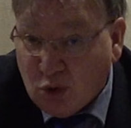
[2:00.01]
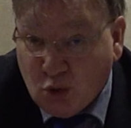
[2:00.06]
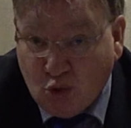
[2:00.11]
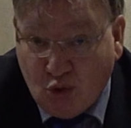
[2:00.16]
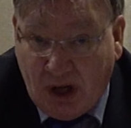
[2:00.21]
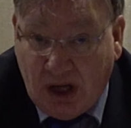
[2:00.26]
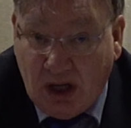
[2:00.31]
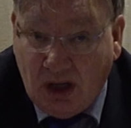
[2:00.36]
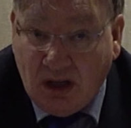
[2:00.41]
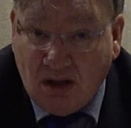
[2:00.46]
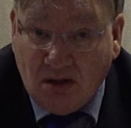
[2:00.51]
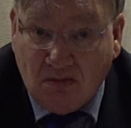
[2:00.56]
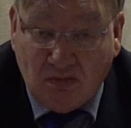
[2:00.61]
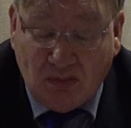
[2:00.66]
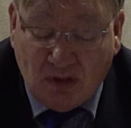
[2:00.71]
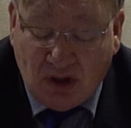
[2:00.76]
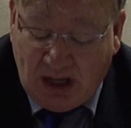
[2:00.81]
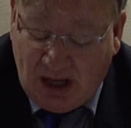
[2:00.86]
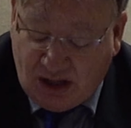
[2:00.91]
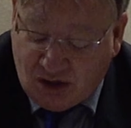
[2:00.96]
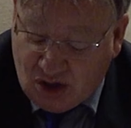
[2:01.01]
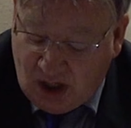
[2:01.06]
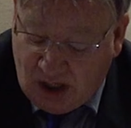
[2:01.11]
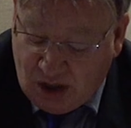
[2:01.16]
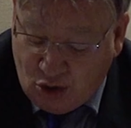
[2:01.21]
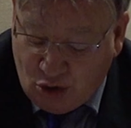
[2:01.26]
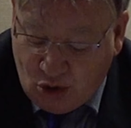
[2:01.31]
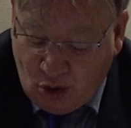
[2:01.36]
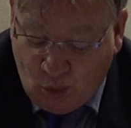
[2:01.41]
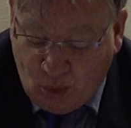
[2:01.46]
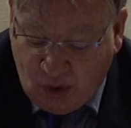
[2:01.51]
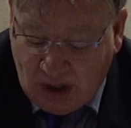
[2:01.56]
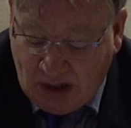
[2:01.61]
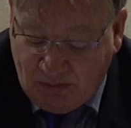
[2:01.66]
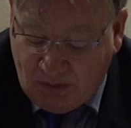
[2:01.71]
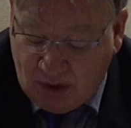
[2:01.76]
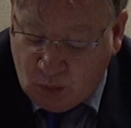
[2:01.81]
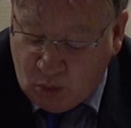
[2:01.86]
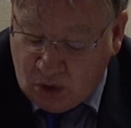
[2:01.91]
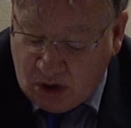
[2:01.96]
trade, taxation,
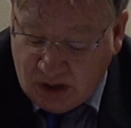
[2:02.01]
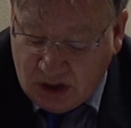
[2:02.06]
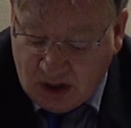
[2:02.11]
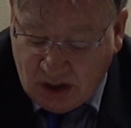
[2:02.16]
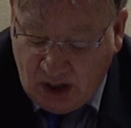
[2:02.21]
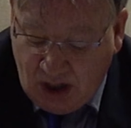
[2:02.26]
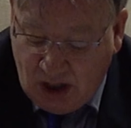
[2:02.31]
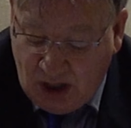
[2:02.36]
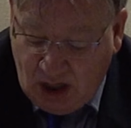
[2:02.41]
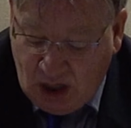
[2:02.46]
whatever it was,